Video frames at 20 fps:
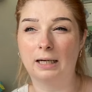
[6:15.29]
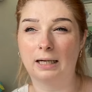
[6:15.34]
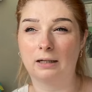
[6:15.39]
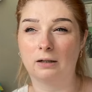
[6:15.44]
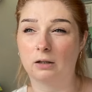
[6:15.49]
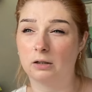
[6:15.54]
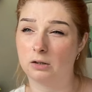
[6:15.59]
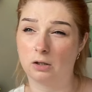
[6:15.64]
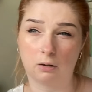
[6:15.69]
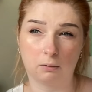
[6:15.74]
and
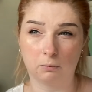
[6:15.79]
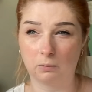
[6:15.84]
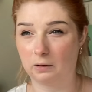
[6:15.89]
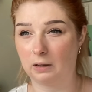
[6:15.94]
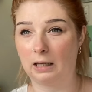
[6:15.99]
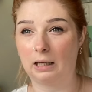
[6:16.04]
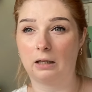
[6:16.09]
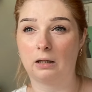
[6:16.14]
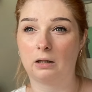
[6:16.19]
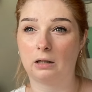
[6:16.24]
I don't
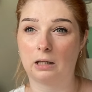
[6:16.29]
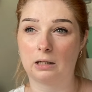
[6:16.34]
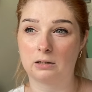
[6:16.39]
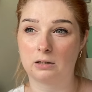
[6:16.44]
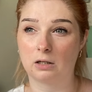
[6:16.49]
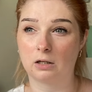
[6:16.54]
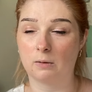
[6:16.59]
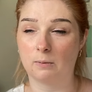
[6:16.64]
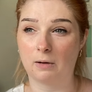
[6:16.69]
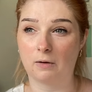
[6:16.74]
think that's
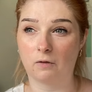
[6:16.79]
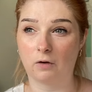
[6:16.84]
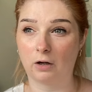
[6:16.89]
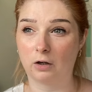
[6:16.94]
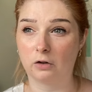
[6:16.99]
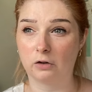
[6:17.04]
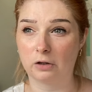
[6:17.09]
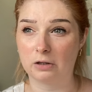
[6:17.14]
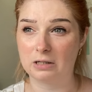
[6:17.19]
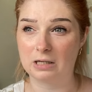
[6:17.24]
going to be a very
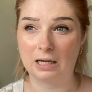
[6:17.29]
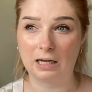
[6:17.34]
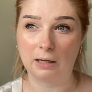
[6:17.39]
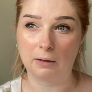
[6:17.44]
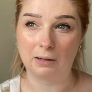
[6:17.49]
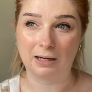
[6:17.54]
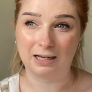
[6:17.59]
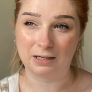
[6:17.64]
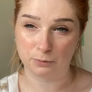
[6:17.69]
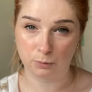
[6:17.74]
good
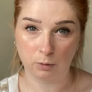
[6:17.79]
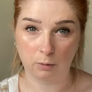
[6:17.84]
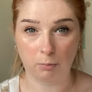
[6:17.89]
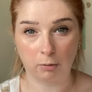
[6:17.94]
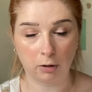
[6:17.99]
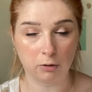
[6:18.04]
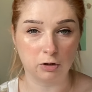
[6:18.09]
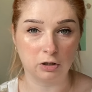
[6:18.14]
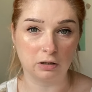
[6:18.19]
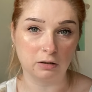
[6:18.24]
idea as we're
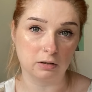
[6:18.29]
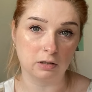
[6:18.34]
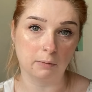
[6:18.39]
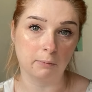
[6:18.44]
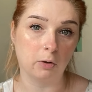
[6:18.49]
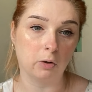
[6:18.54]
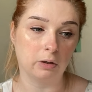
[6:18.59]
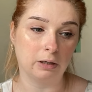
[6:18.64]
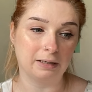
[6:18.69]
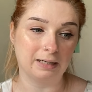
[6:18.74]
approaching the
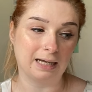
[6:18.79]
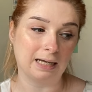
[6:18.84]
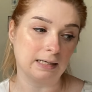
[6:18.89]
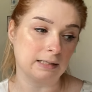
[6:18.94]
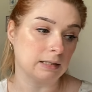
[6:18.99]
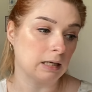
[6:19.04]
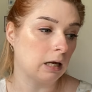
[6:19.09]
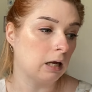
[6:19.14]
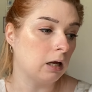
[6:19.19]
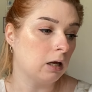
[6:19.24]
summer
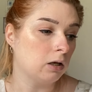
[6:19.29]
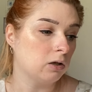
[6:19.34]
holidays.